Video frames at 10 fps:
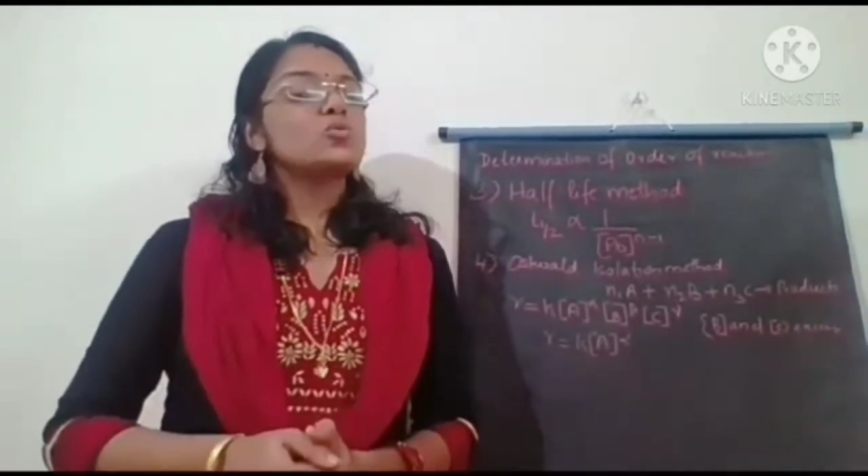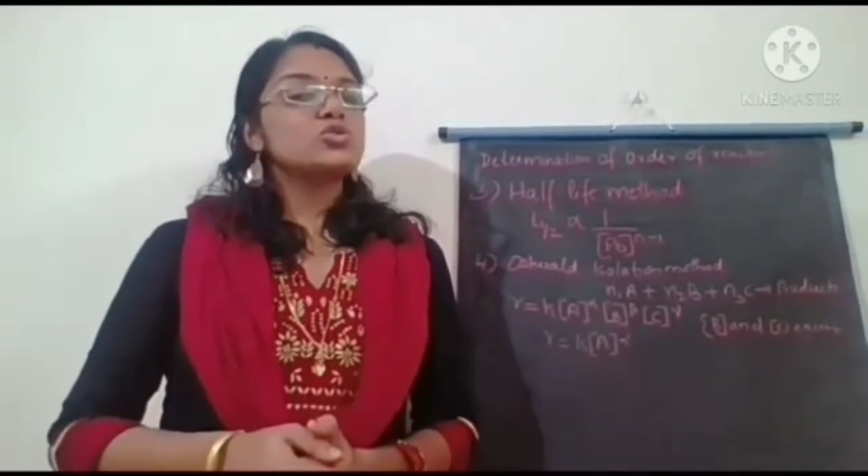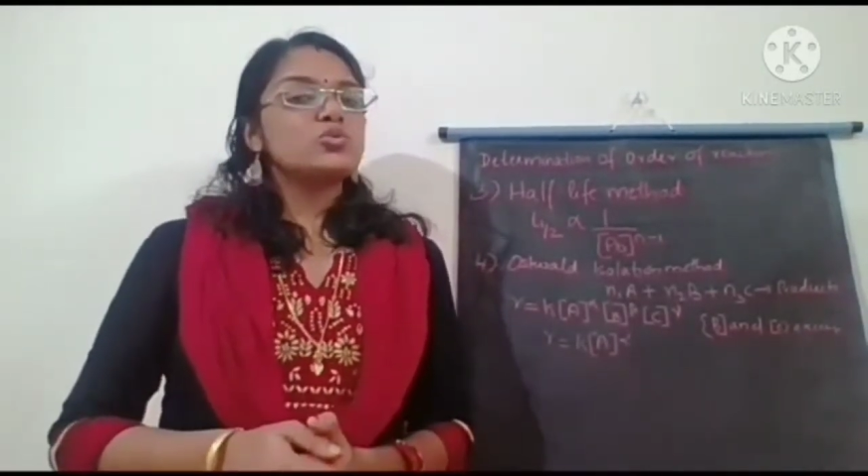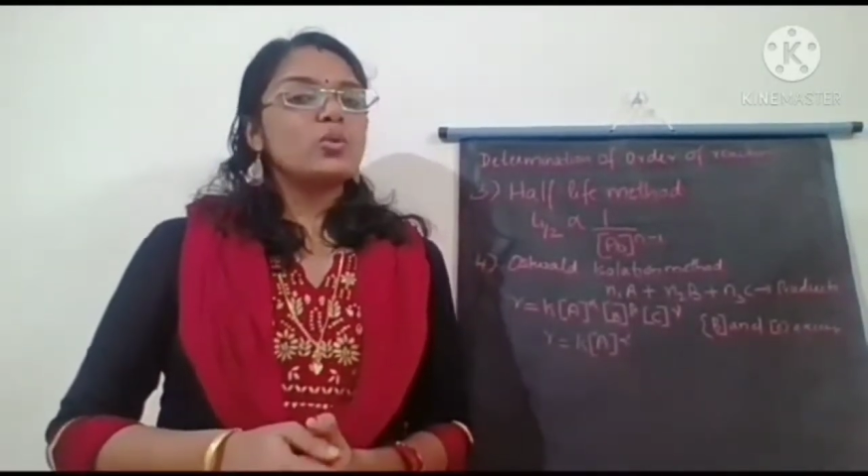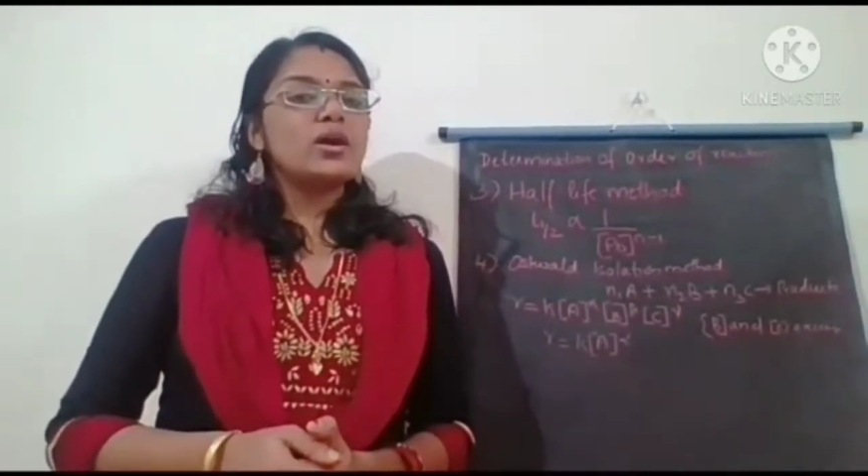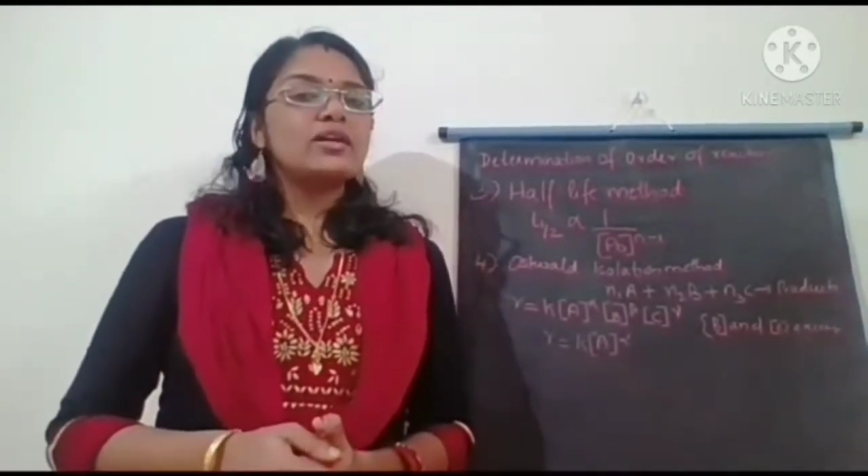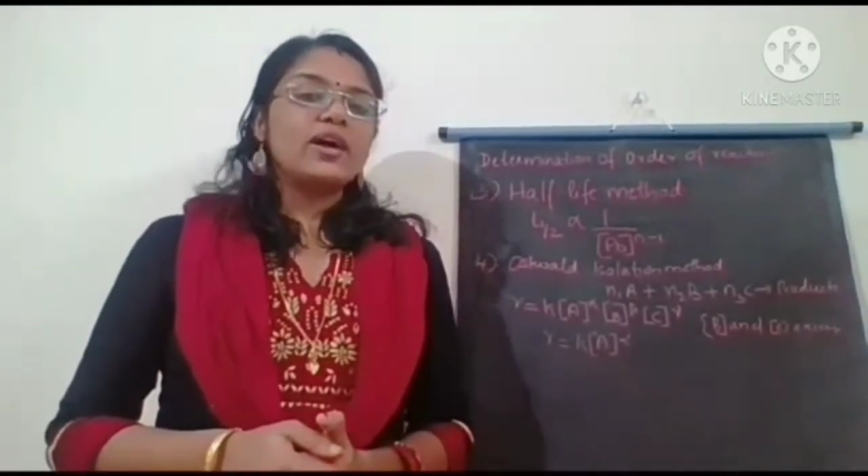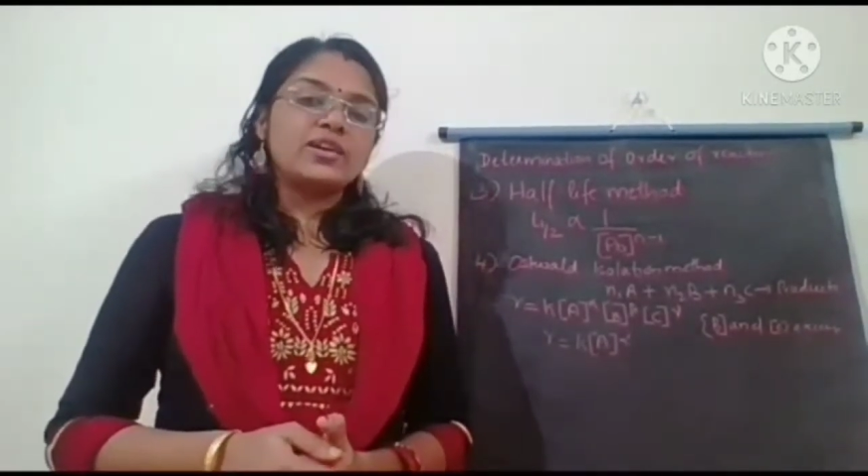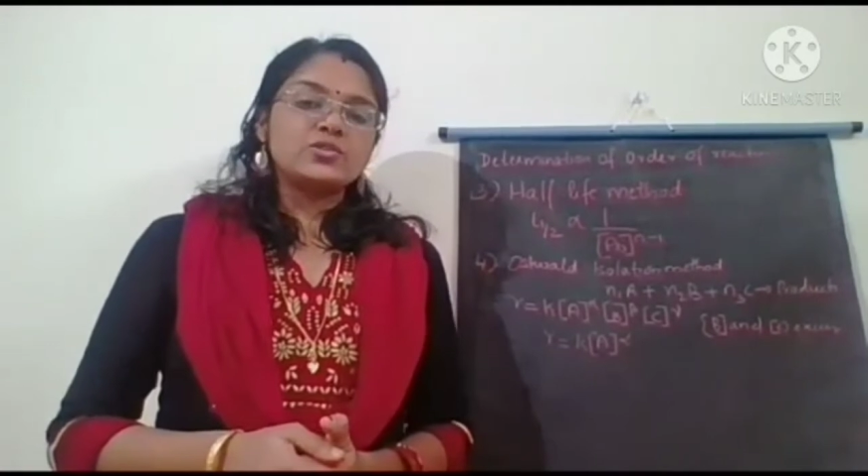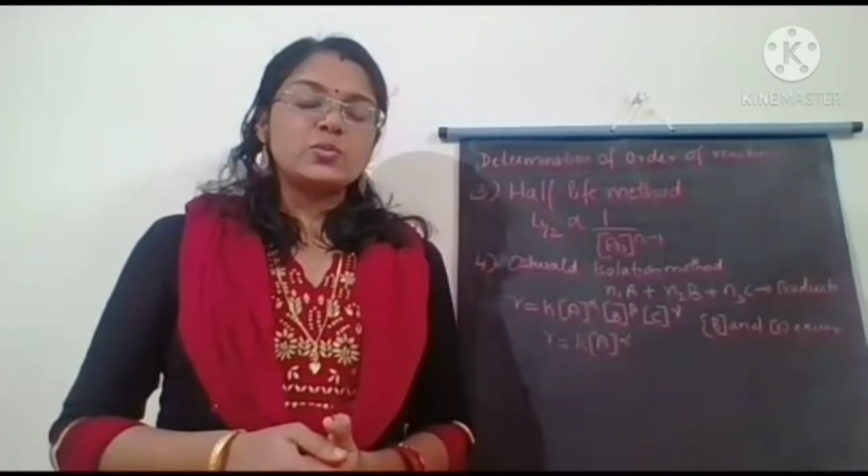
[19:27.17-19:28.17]
that is
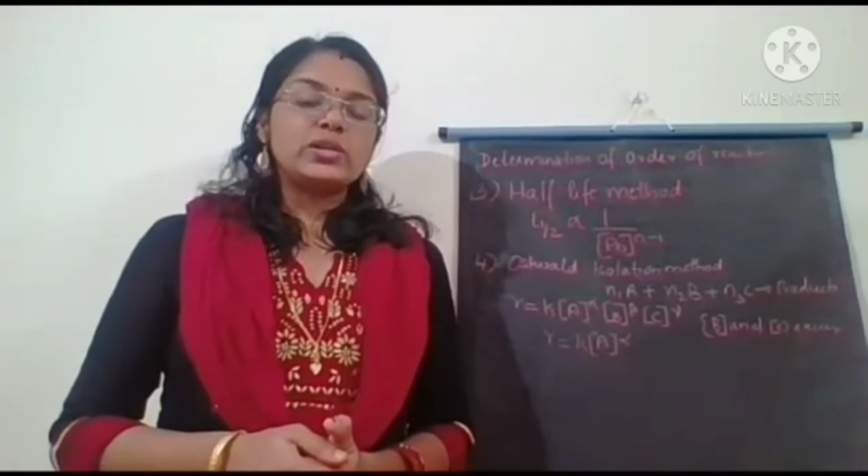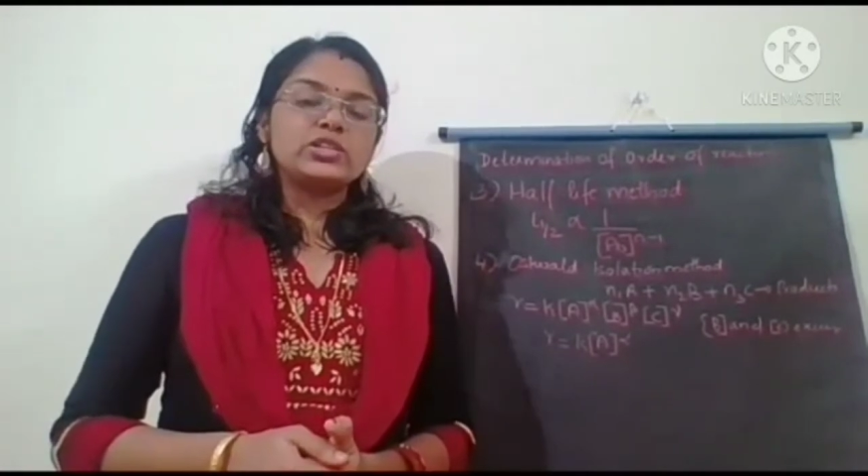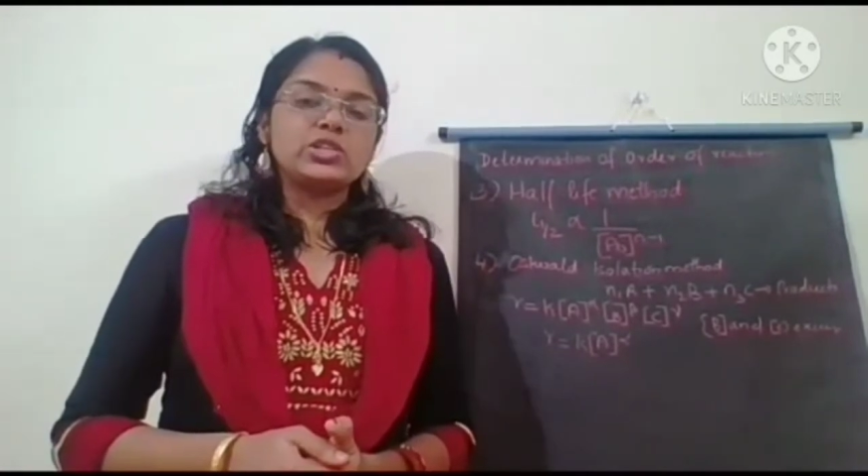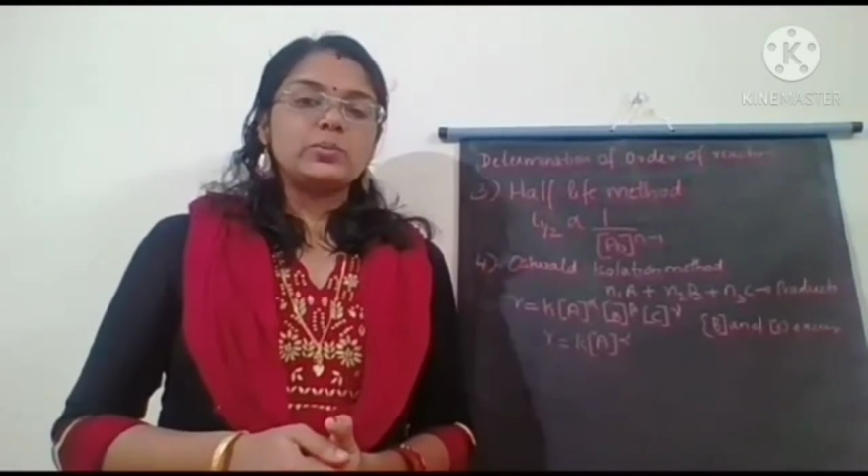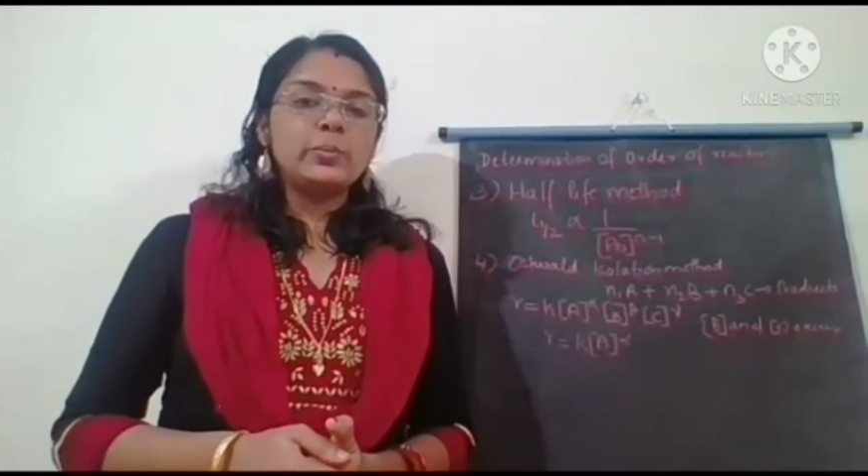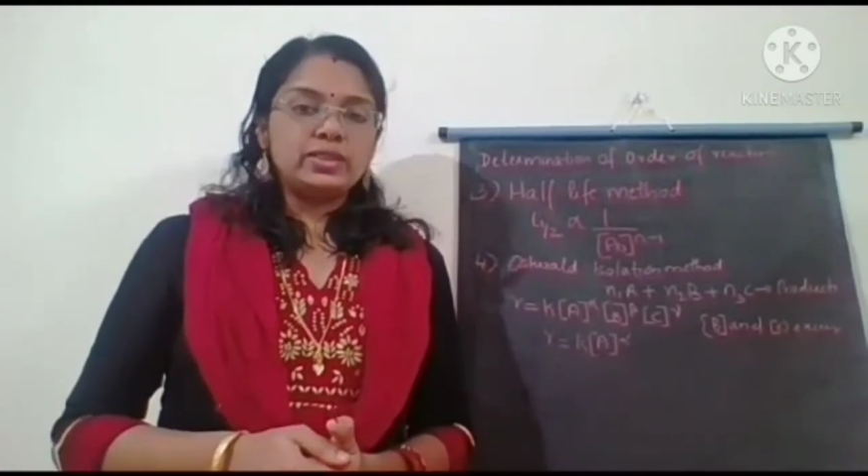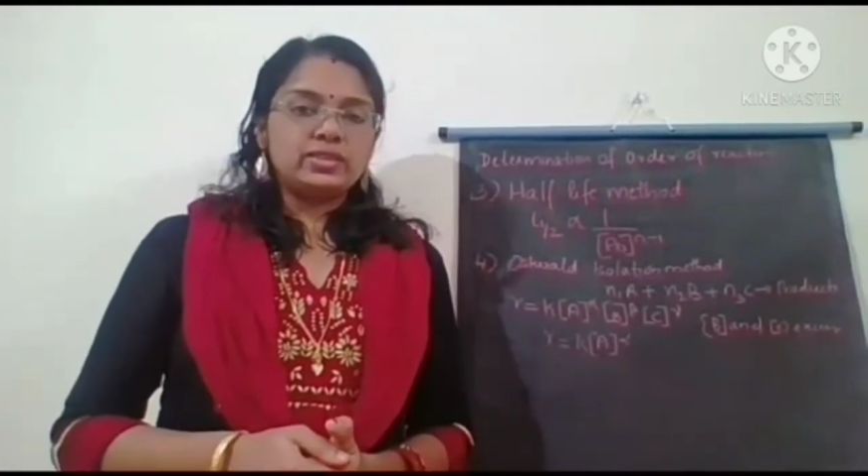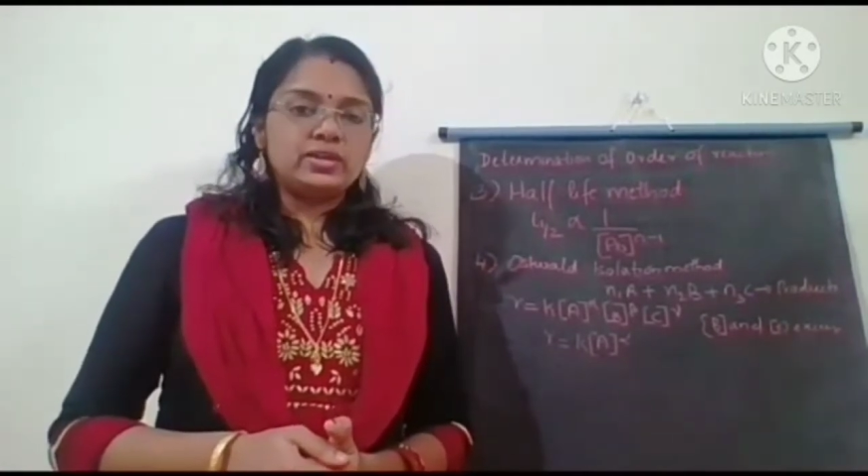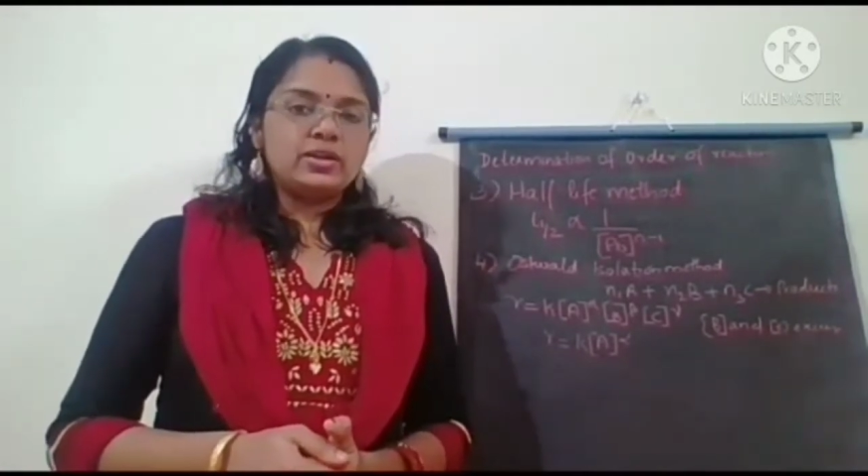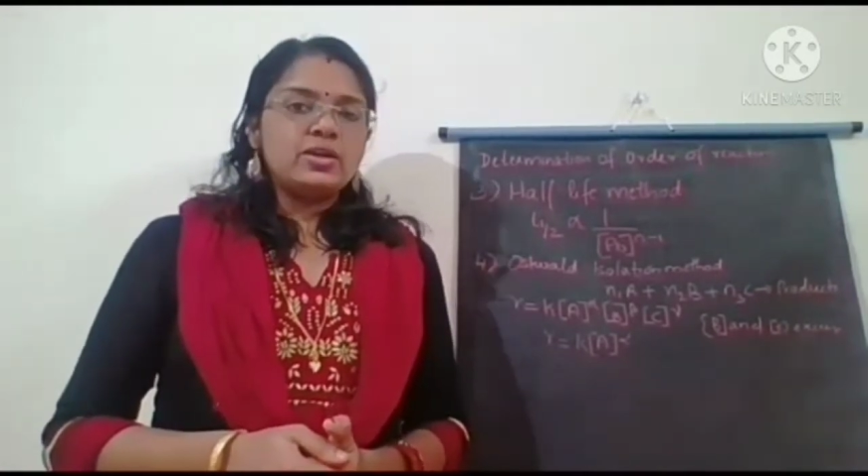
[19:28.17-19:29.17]
Postword
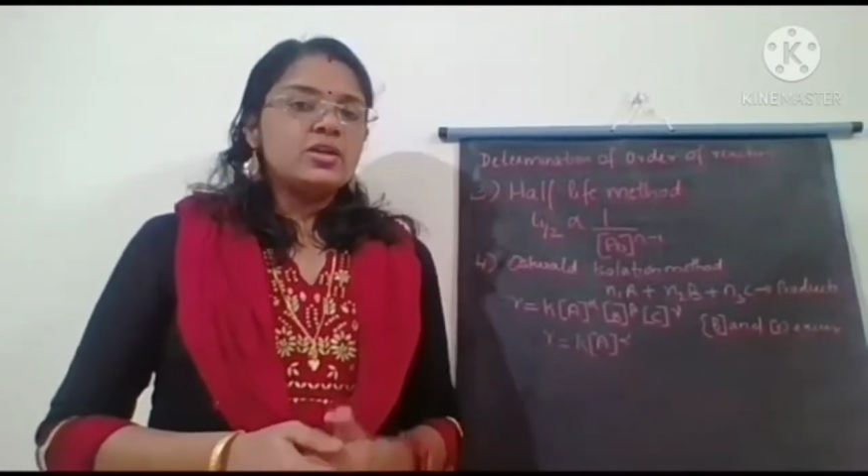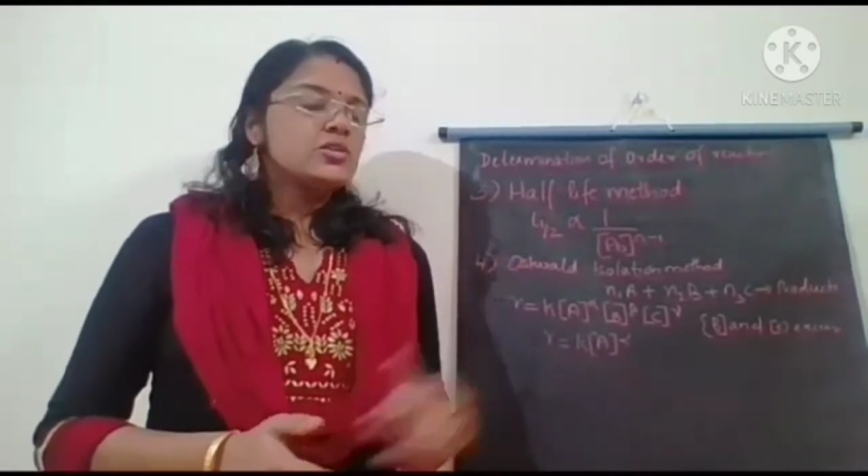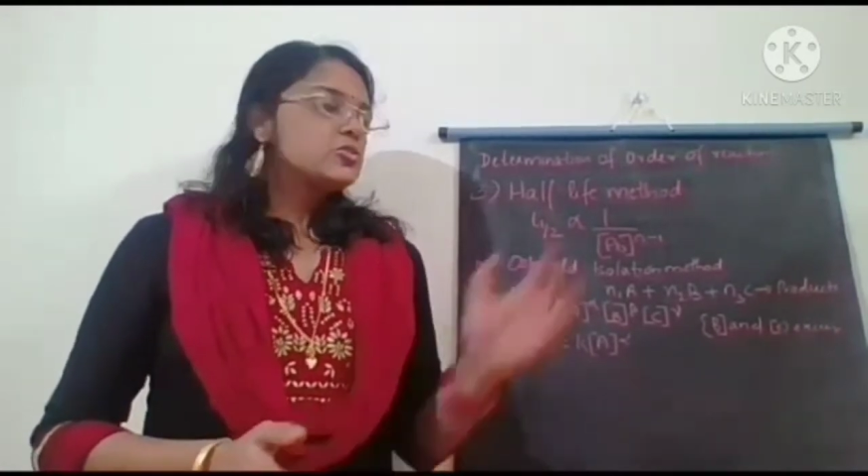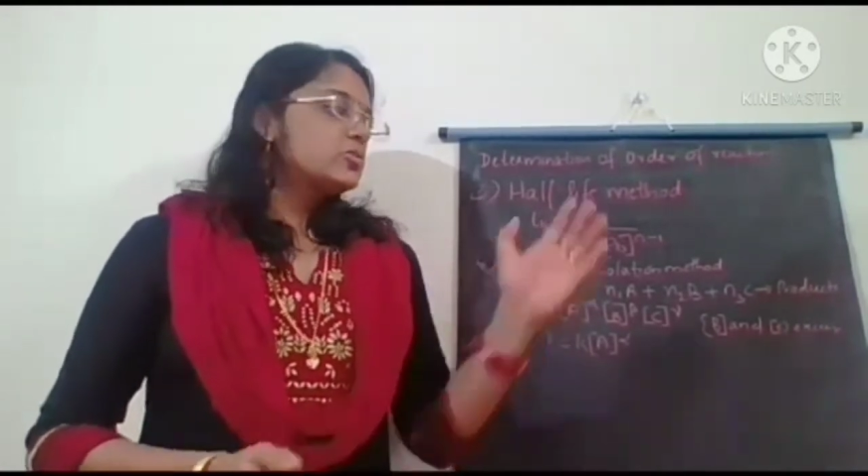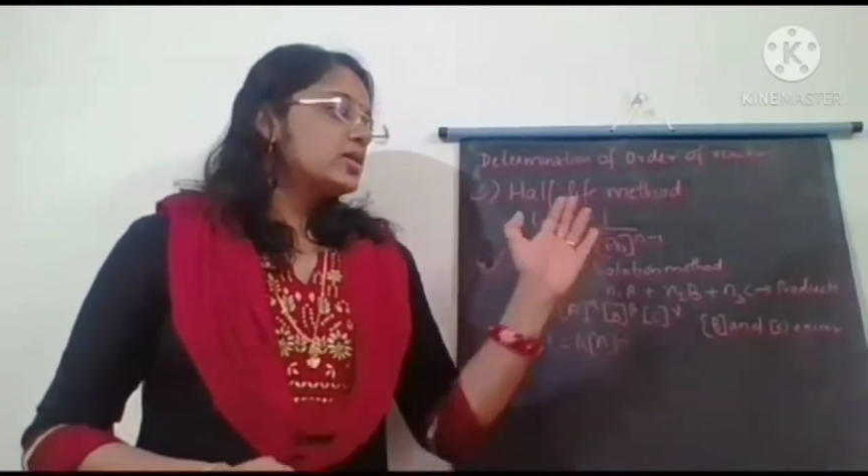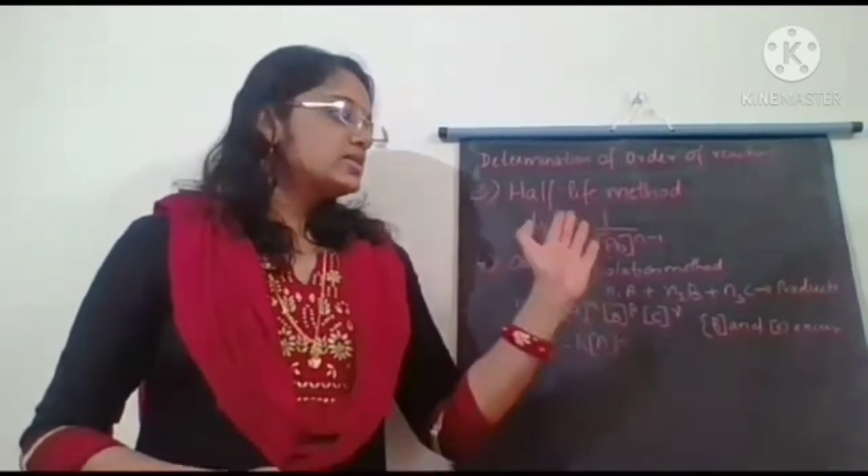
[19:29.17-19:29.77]
isolation method.